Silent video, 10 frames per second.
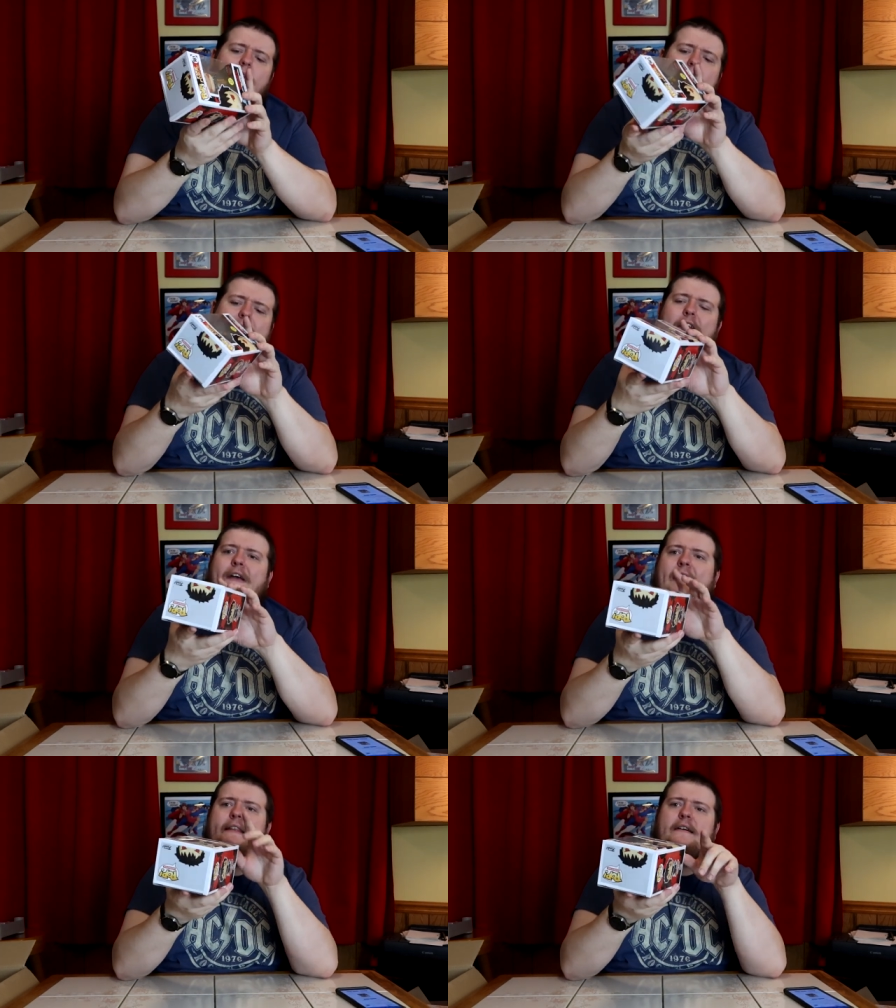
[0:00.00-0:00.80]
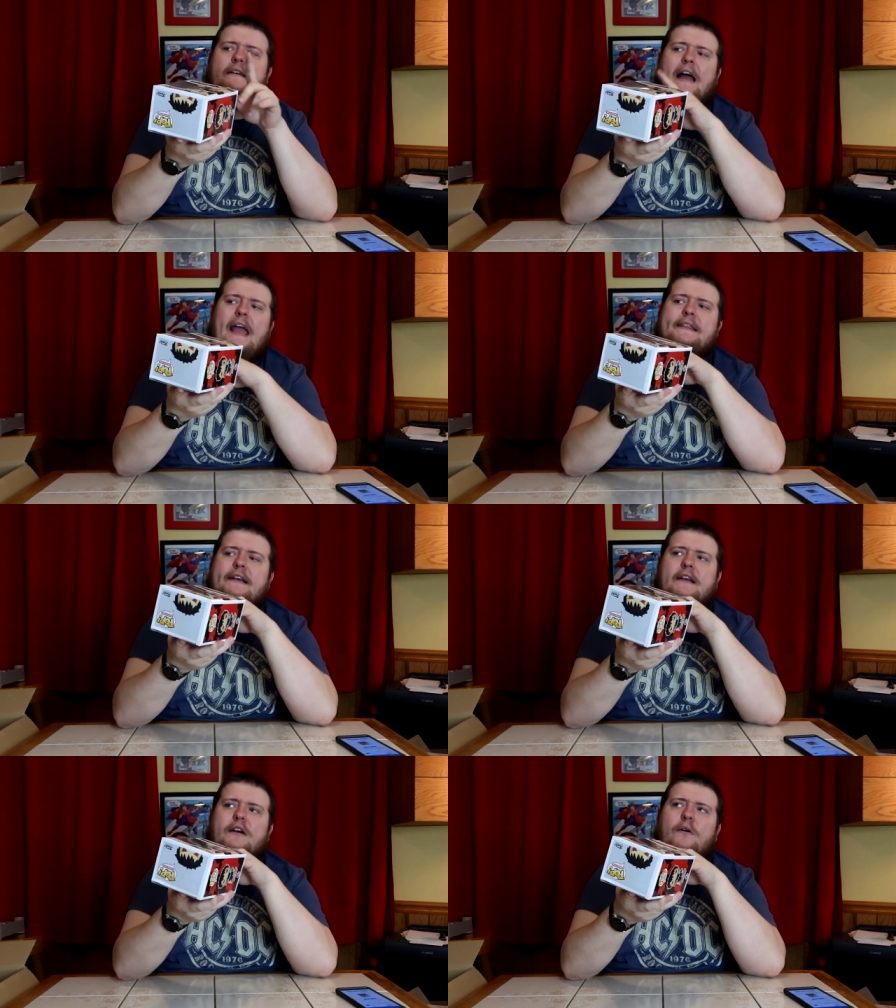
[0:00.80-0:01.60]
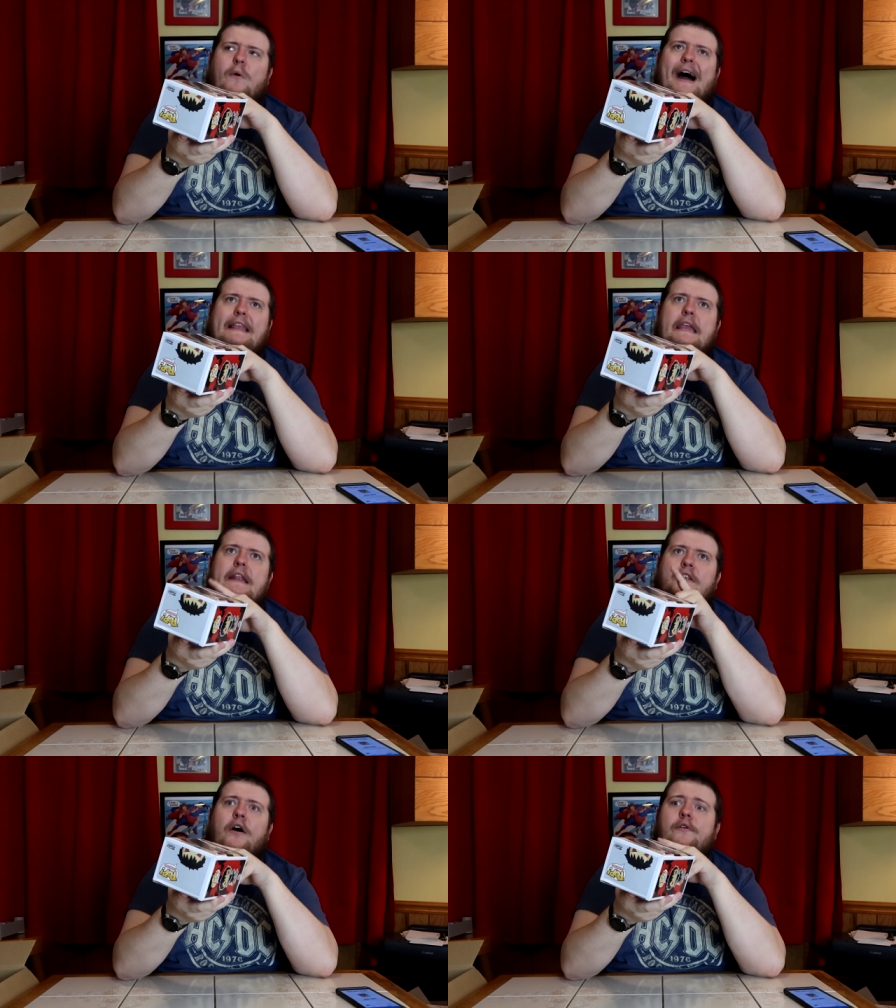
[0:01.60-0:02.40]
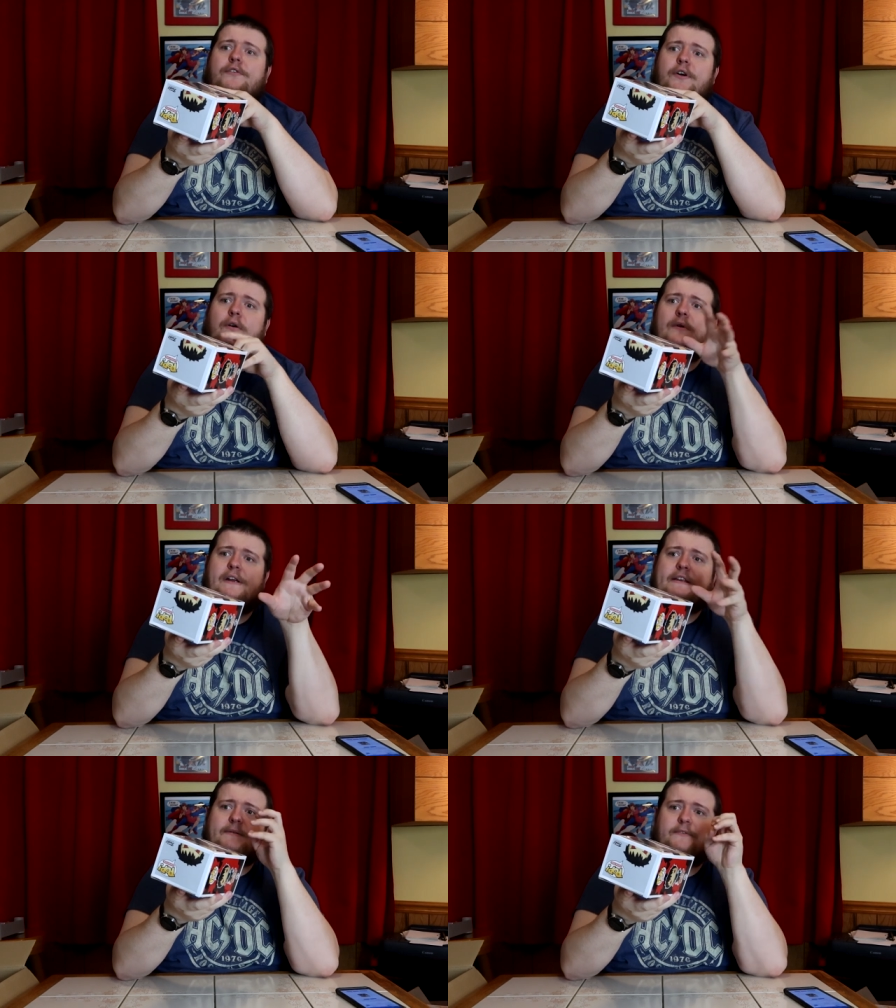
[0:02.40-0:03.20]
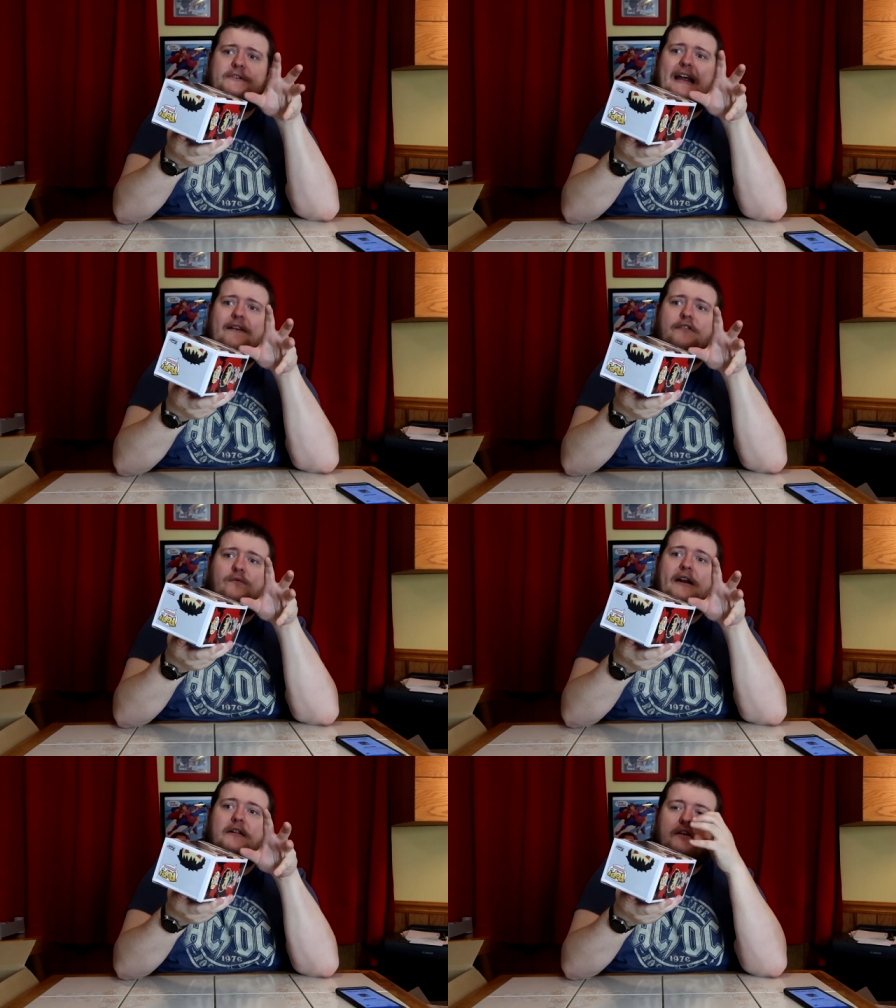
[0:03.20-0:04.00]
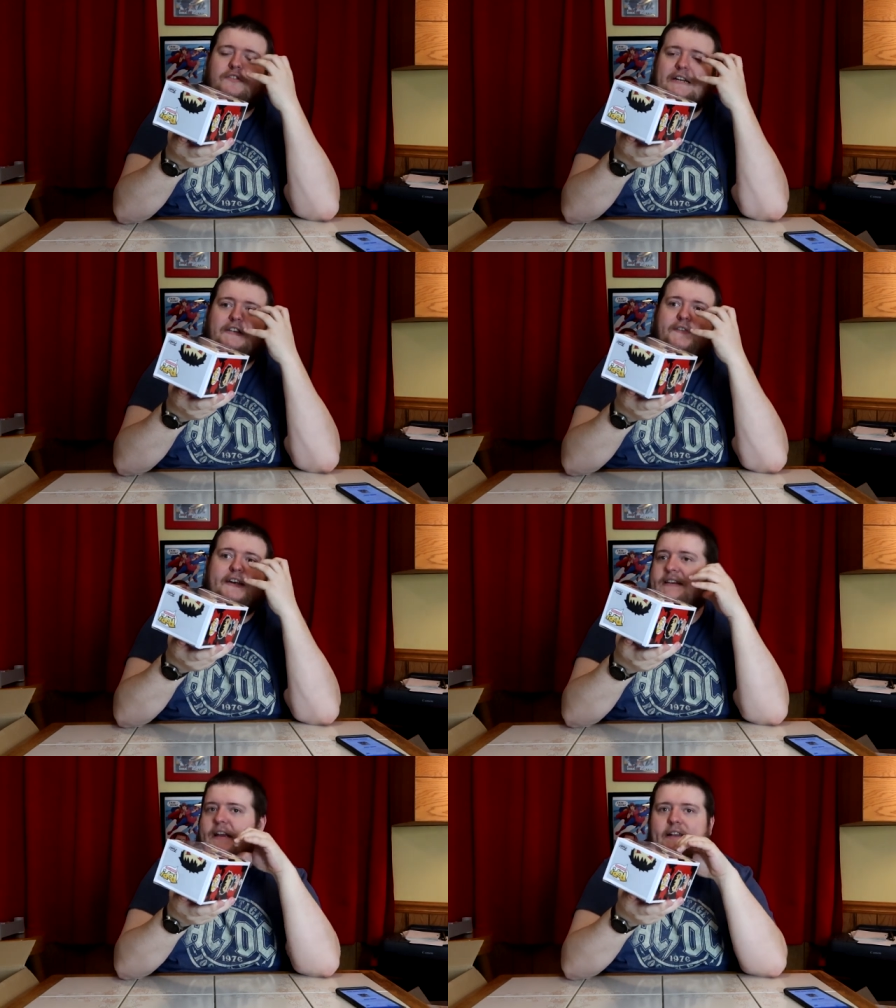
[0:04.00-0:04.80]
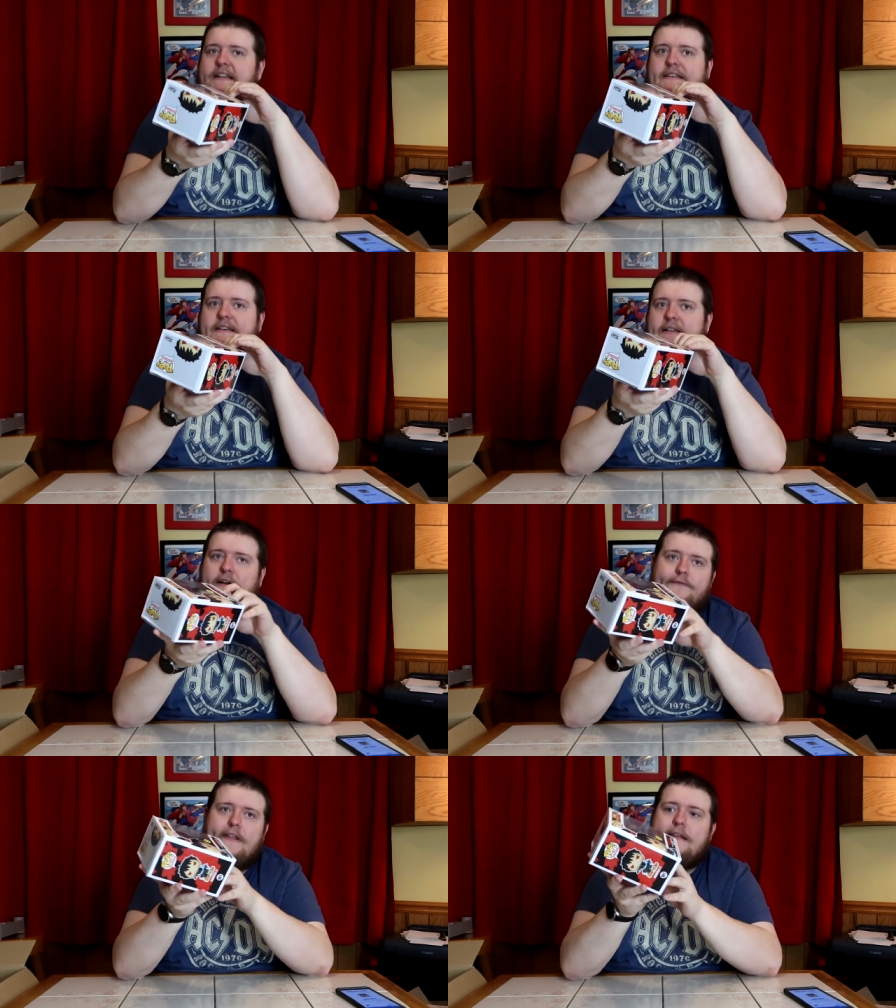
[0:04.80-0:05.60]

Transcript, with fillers: Because I've had the I had the Kawaki Naruto where he's supposed to have the red glows on his face, doesn't glow.